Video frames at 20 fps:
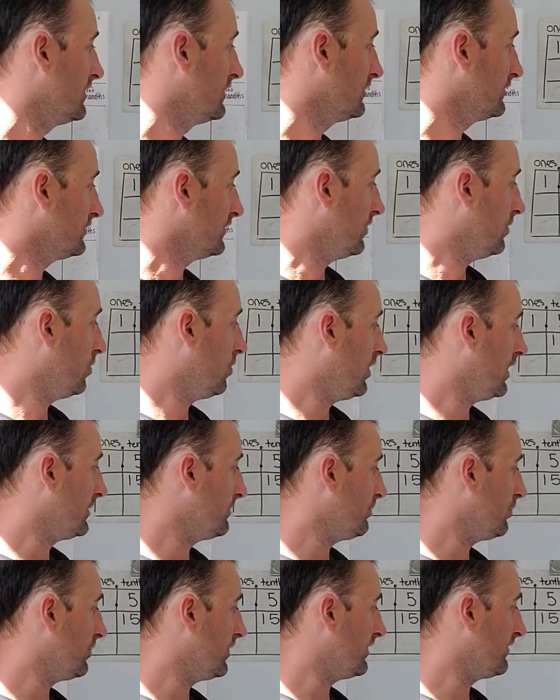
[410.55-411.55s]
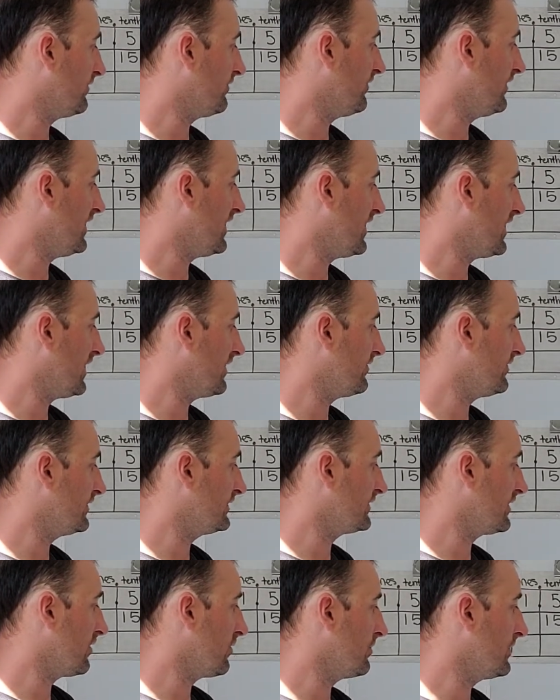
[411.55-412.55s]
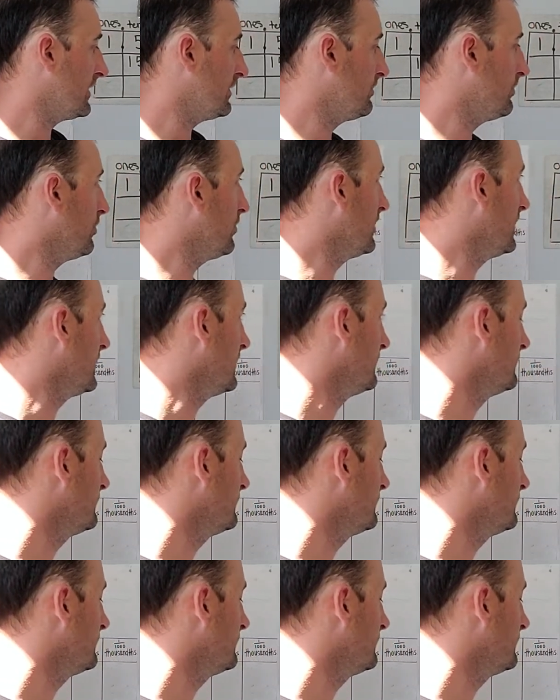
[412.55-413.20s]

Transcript: So 1.5 is our midpoint.